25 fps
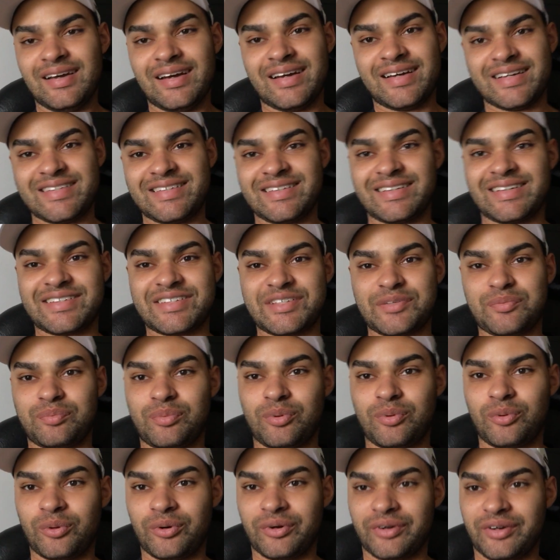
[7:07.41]
I just think it's
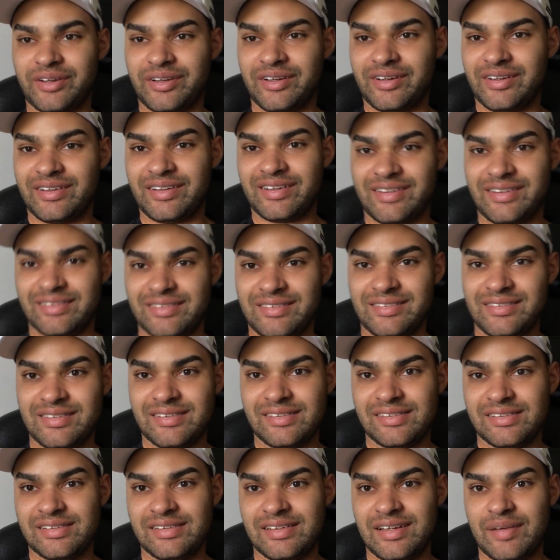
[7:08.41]
important, and
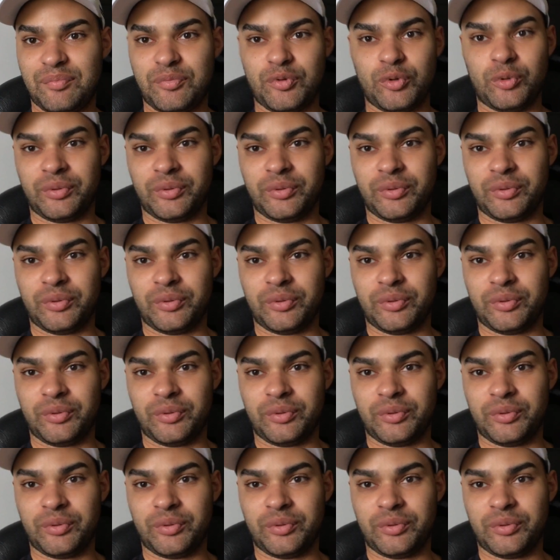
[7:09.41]
I'm